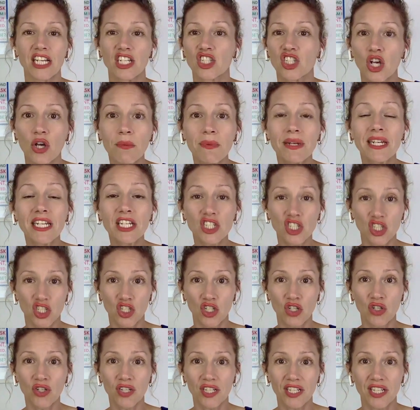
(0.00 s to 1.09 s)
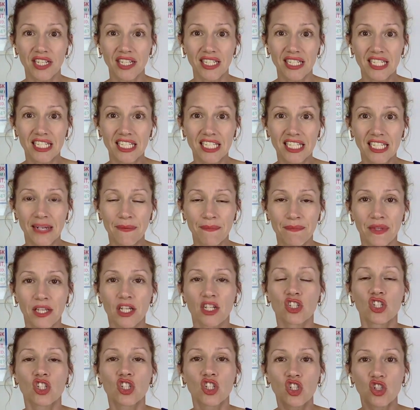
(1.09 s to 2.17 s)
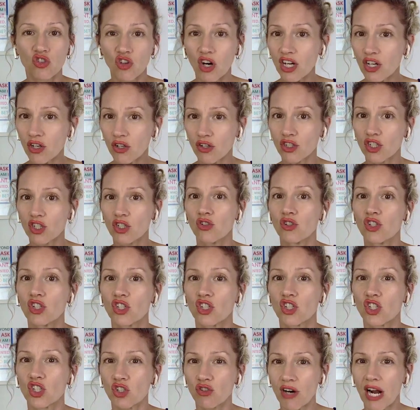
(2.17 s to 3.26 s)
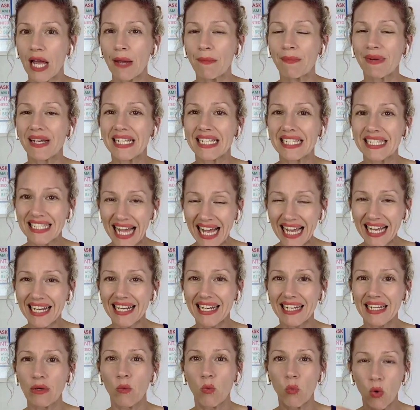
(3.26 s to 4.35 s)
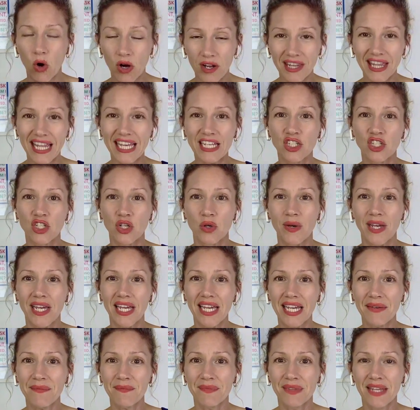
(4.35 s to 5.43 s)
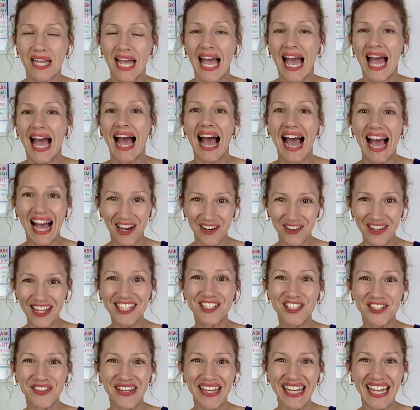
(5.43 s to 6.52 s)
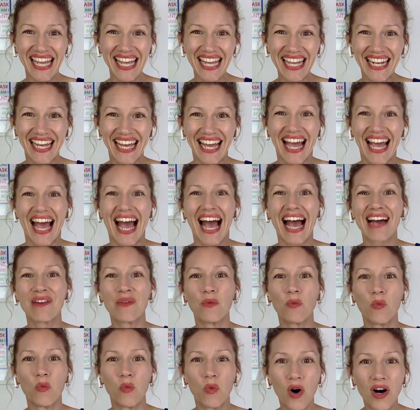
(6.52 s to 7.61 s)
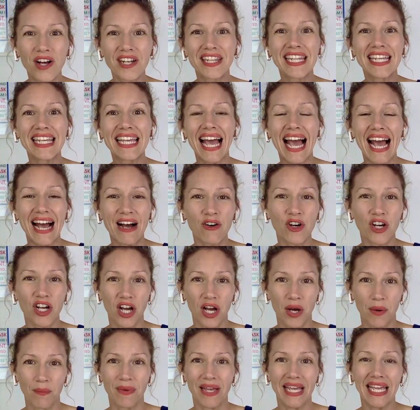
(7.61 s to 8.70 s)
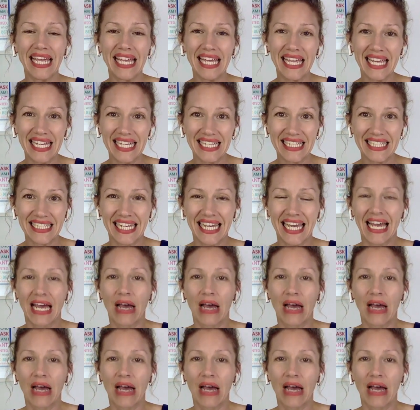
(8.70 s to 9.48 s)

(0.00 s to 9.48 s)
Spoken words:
So many students struggle to describe exactly what they're doing, how they're doing it, and what the outcome is.